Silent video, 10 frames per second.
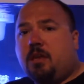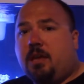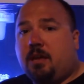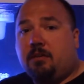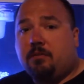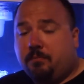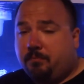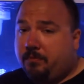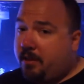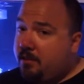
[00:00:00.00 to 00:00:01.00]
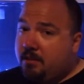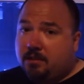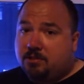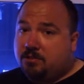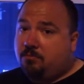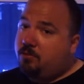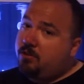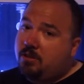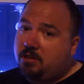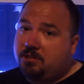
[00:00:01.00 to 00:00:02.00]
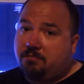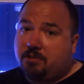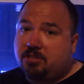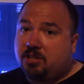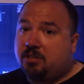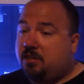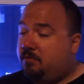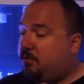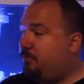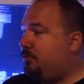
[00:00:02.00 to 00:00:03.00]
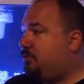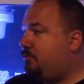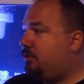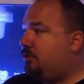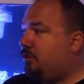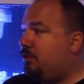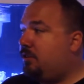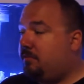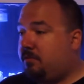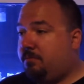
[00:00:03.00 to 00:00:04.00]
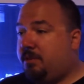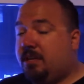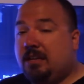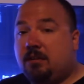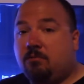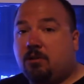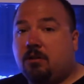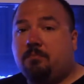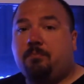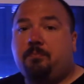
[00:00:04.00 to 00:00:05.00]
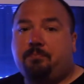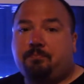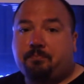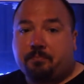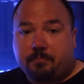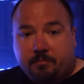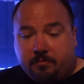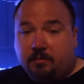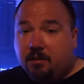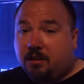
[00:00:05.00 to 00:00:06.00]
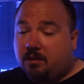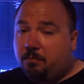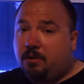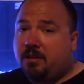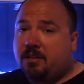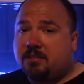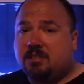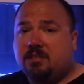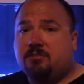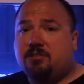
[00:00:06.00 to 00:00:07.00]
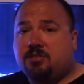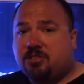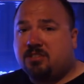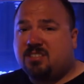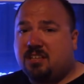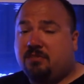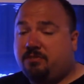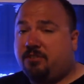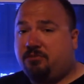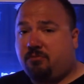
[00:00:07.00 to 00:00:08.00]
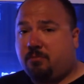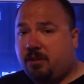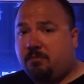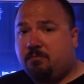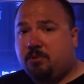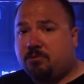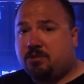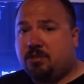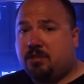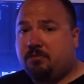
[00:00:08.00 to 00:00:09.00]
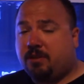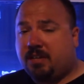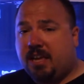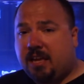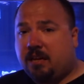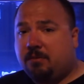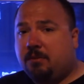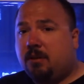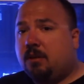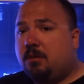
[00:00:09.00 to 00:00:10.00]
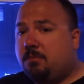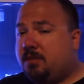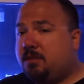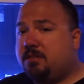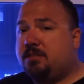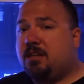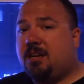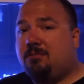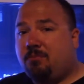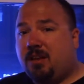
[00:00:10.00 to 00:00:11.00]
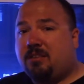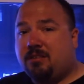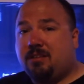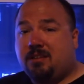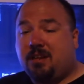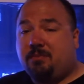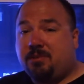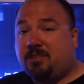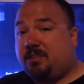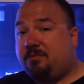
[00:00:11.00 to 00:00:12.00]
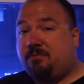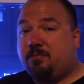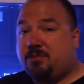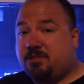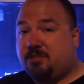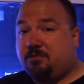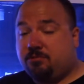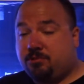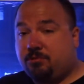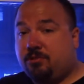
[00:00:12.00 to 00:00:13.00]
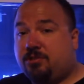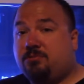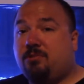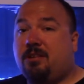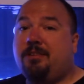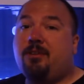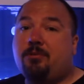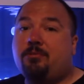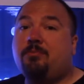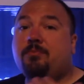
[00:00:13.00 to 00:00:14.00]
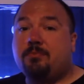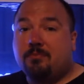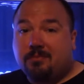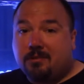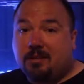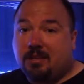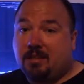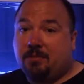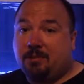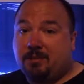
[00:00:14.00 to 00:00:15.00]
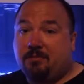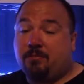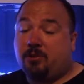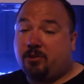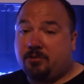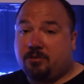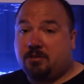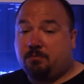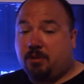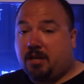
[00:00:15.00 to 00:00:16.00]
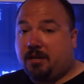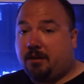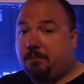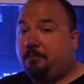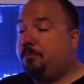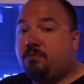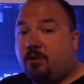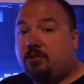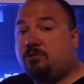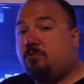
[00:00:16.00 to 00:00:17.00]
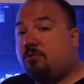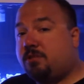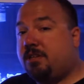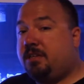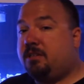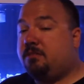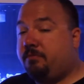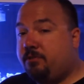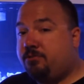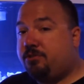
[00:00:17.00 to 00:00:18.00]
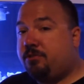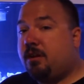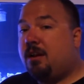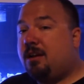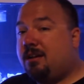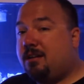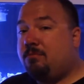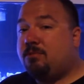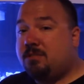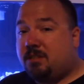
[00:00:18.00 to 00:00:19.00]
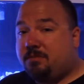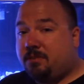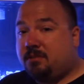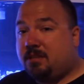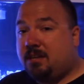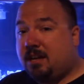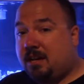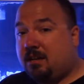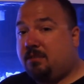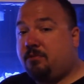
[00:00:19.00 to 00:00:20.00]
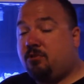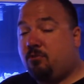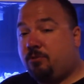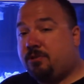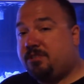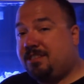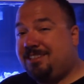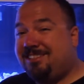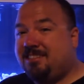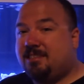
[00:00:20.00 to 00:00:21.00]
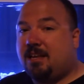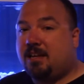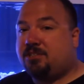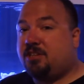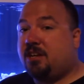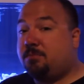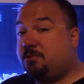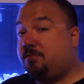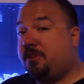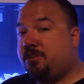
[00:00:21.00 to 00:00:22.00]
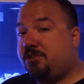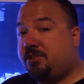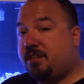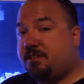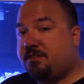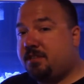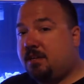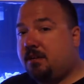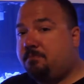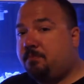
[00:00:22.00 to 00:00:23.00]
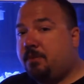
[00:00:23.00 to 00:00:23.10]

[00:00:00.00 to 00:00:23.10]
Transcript: And he gets some really nice fish in. They've all been doing good. They've all been eating well. I'm going to probably continue to just get fish from him mostly if I can, because I'd rather get everything from a single source where I know they're getting them in from a good supplier. As far as quarantine in the future, I will definitely have a quarantine/observation tank set up.